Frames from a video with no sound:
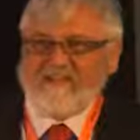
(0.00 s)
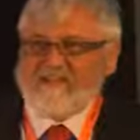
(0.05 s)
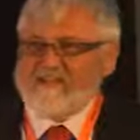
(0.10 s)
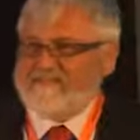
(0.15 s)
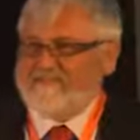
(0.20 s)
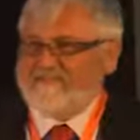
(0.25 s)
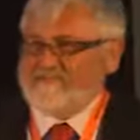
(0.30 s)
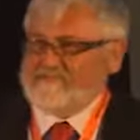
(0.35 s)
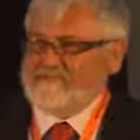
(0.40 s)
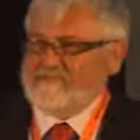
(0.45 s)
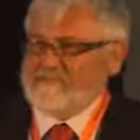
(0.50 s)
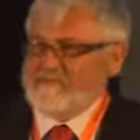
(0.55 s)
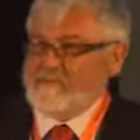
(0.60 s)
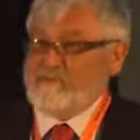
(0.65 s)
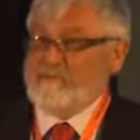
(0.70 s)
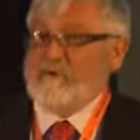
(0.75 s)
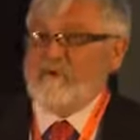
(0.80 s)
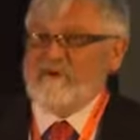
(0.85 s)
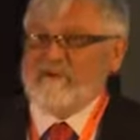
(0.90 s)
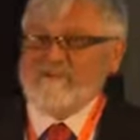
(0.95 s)
and
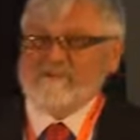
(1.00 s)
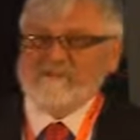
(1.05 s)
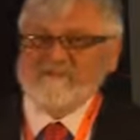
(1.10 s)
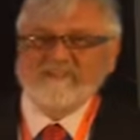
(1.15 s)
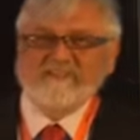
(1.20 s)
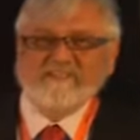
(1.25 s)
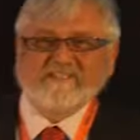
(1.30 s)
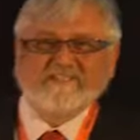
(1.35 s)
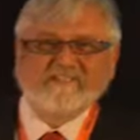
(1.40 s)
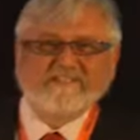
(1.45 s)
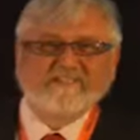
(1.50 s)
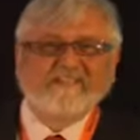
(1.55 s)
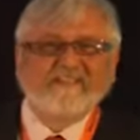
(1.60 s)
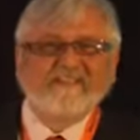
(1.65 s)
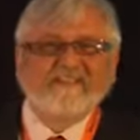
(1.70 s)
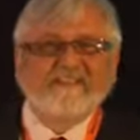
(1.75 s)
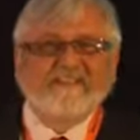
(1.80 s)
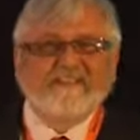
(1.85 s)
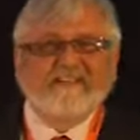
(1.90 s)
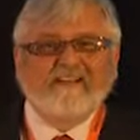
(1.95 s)
good morning, Just.
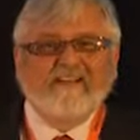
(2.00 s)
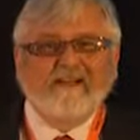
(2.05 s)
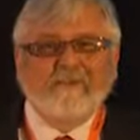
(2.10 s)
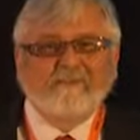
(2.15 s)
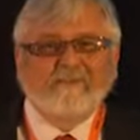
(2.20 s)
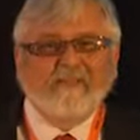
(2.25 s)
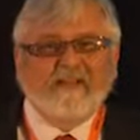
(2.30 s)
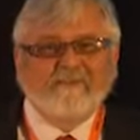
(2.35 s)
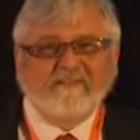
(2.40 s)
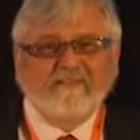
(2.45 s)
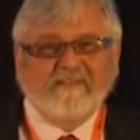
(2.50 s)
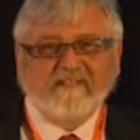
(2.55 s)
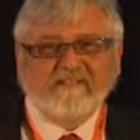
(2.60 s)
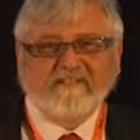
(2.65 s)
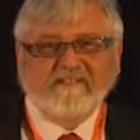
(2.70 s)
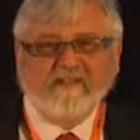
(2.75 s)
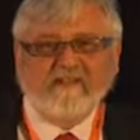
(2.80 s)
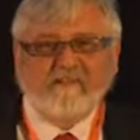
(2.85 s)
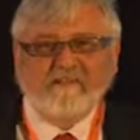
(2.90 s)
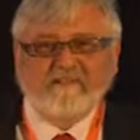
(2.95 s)
Um, I thought I'd
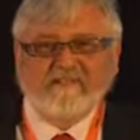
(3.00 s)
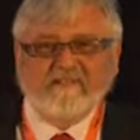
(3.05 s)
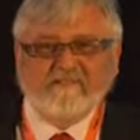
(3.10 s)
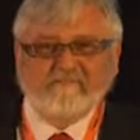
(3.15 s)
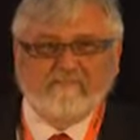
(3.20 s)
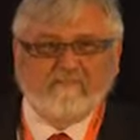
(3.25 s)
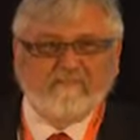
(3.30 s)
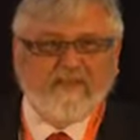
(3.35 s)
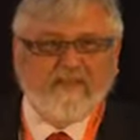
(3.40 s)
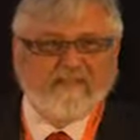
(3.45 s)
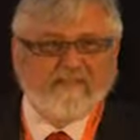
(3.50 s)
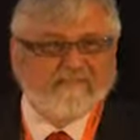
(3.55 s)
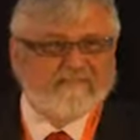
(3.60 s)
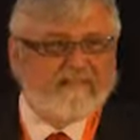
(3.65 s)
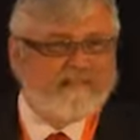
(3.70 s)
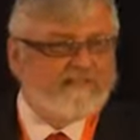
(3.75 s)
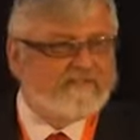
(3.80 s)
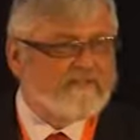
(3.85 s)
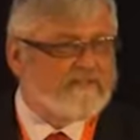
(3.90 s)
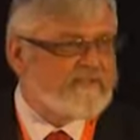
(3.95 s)
start with this blank
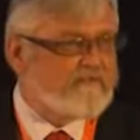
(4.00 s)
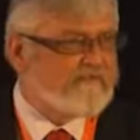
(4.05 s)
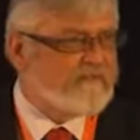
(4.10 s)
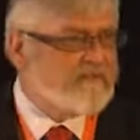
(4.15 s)
slide because I've